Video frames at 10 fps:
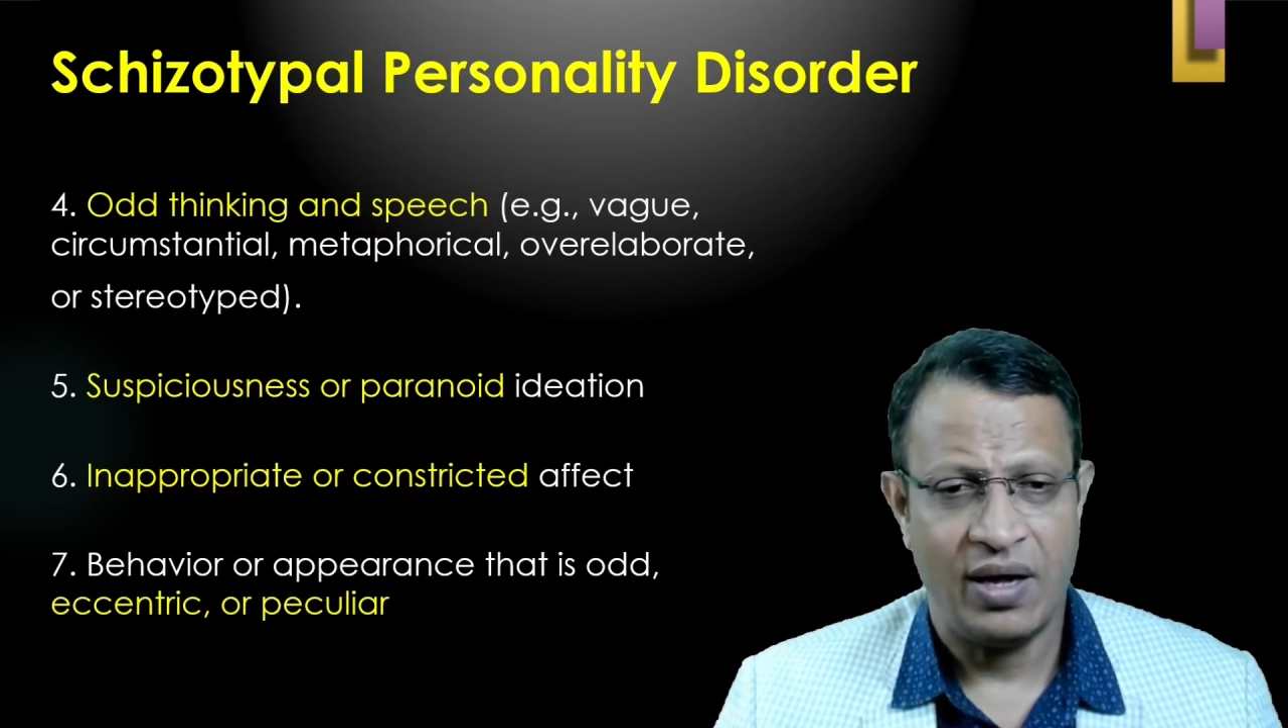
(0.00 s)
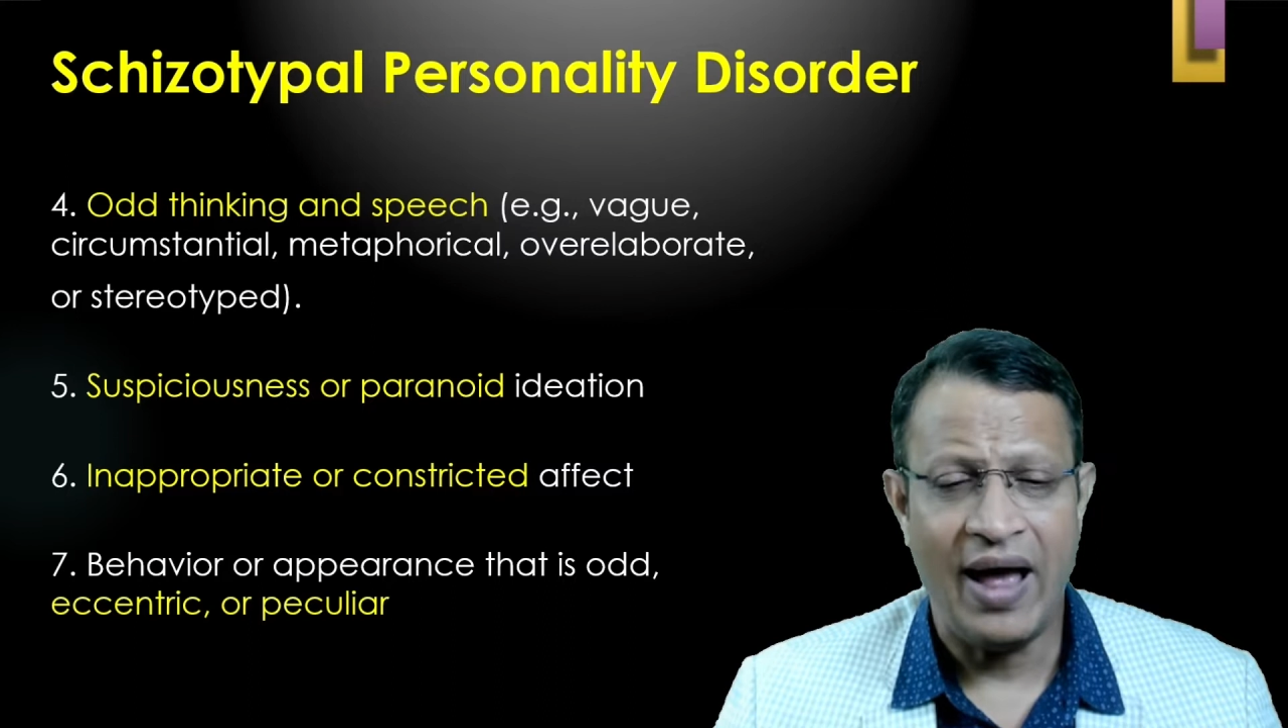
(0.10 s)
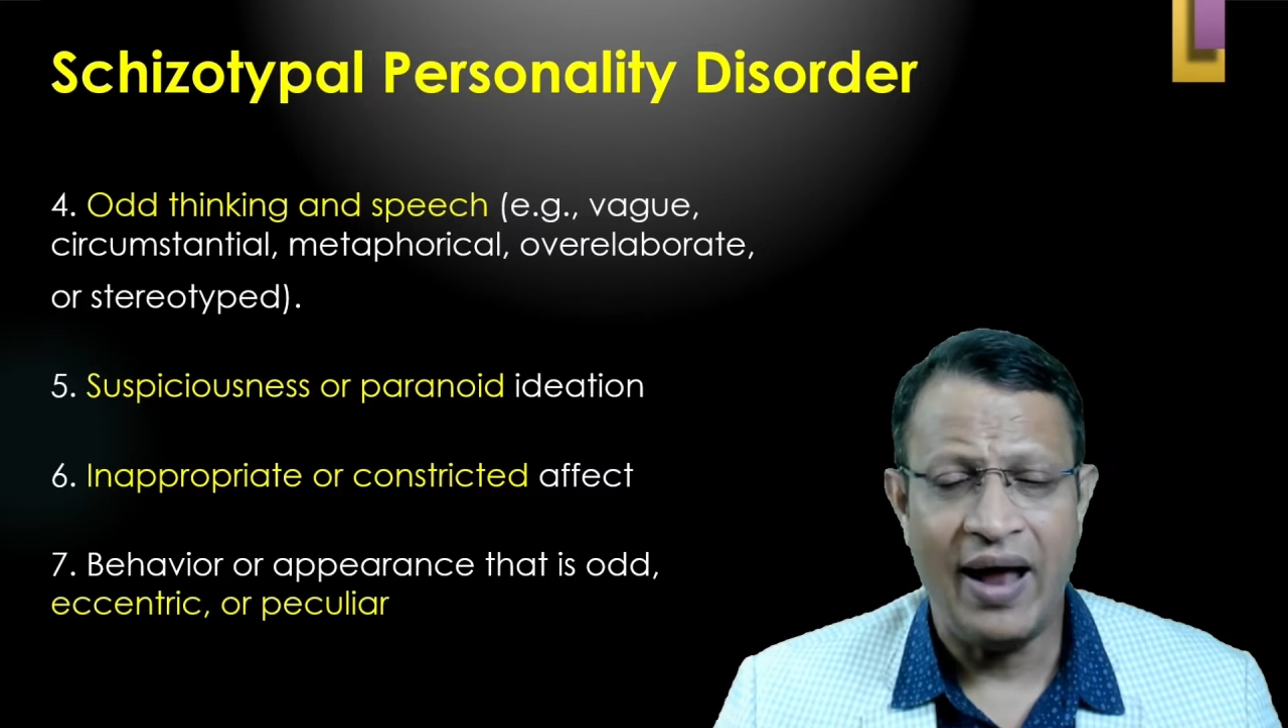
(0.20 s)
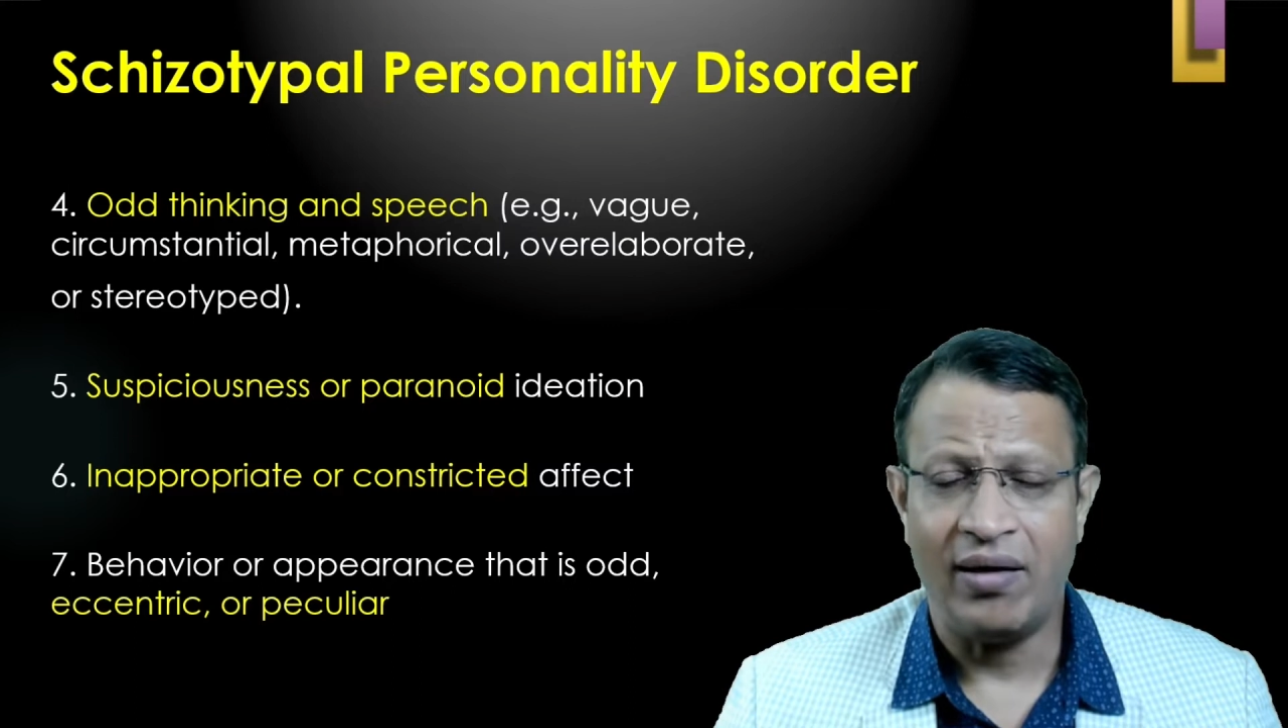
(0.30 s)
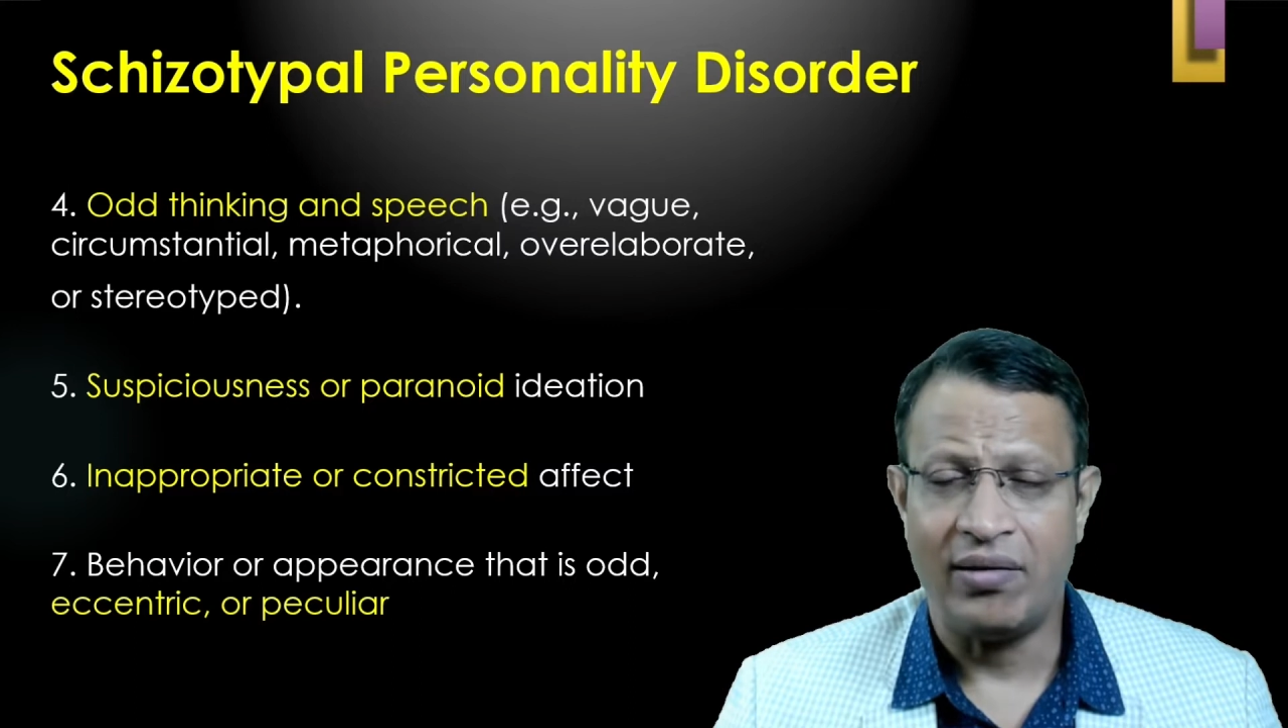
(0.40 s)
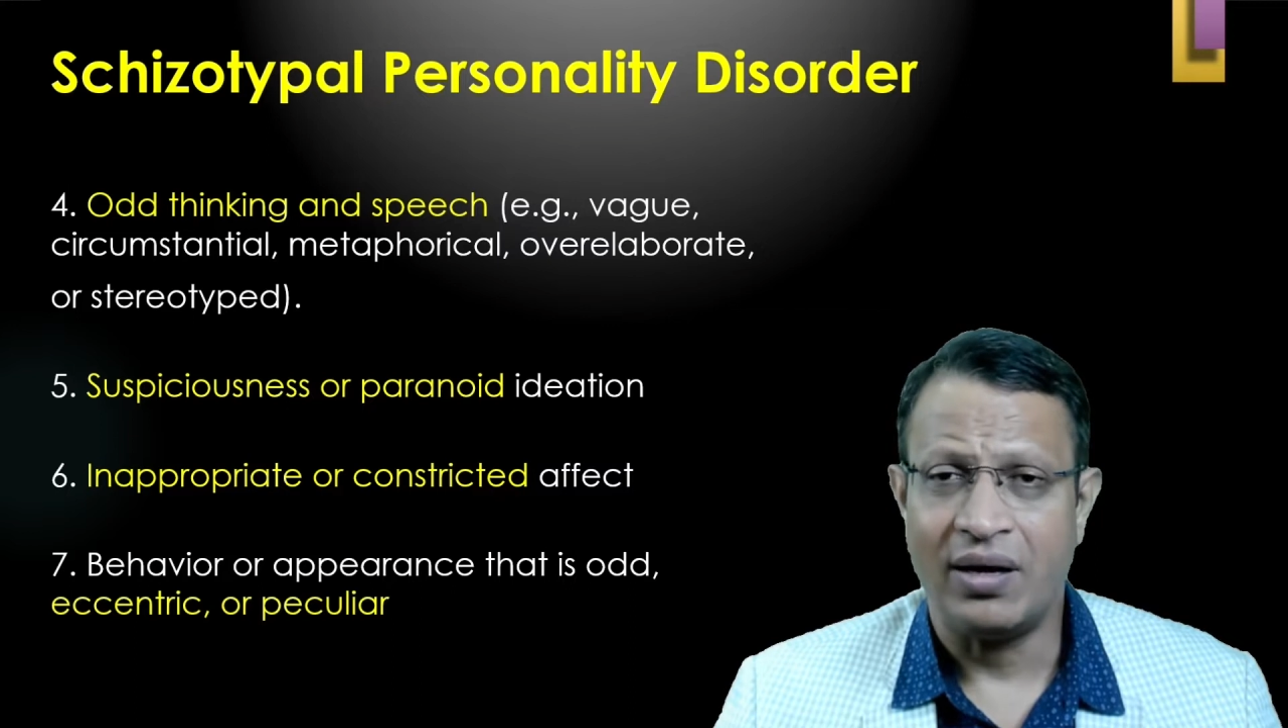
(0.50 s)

or